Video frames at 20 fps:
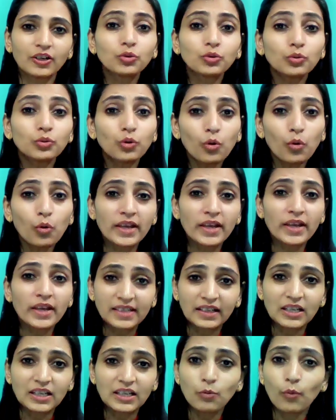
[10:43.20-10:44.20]
To know
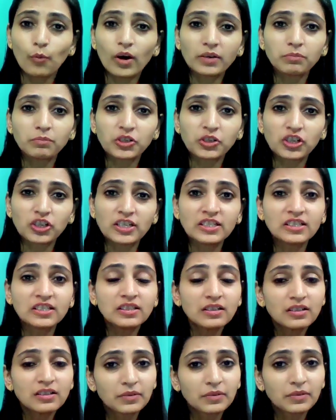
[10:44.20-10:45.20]
exactly what machine
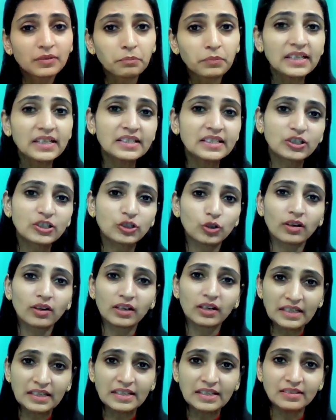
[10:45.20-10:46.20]
meets your
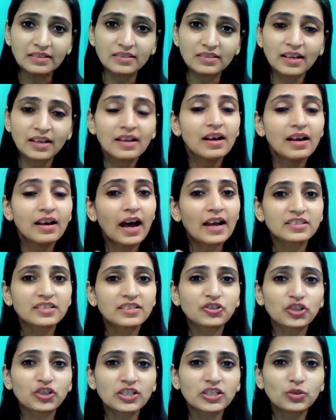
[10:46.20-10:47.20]
needs, I
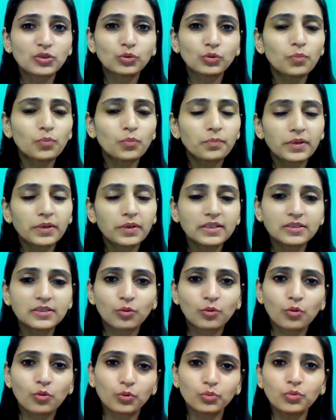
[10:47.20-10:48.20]
suggest you to please
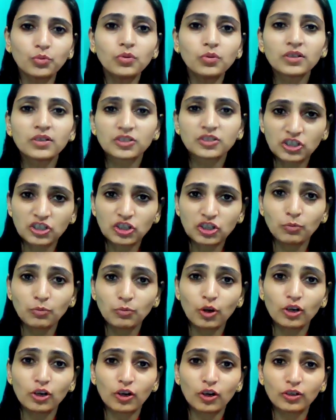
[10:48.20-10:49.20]
go to
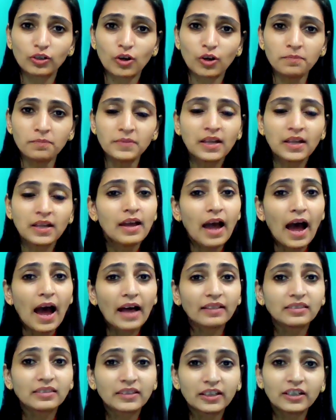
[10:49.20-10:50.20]
stitchingmall.com,
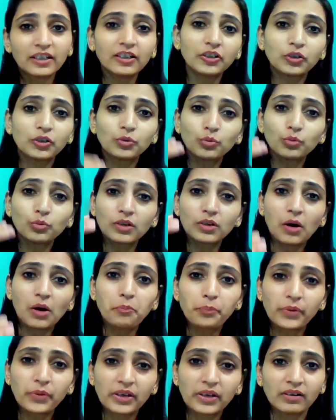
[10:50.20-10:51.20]
and there you
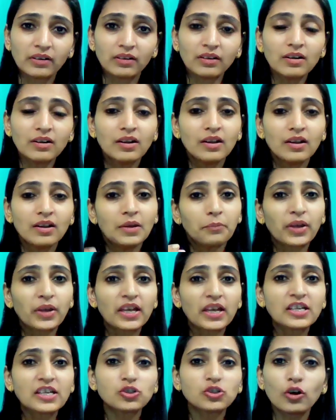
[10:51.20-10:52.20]
compare
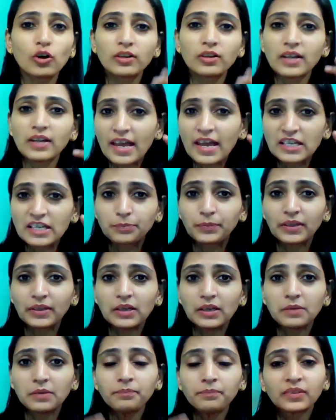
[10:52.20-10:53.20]
based on
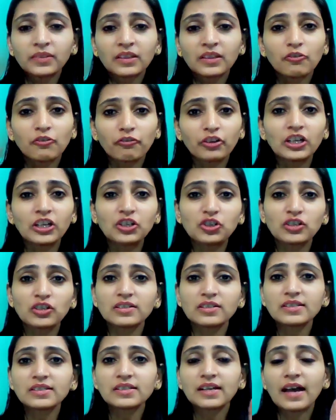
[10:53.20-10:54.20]
SPM,
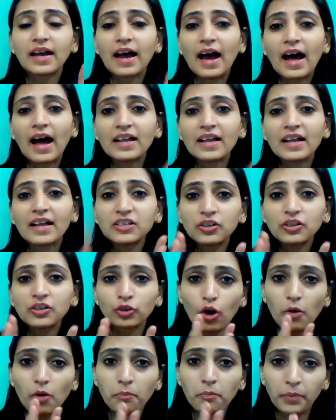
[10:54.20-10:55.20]
features, and
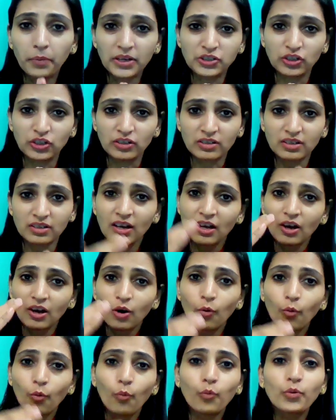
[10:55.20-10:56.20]
your budget,
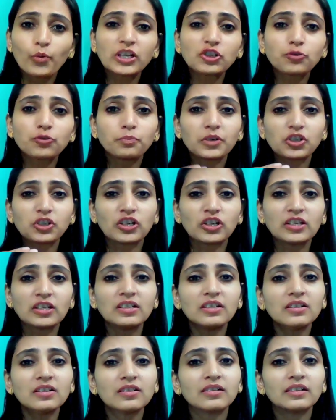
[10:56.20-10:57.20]
which
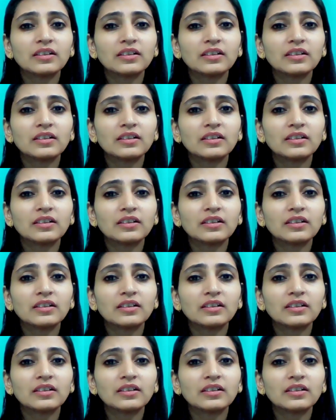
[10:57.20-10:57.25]
machine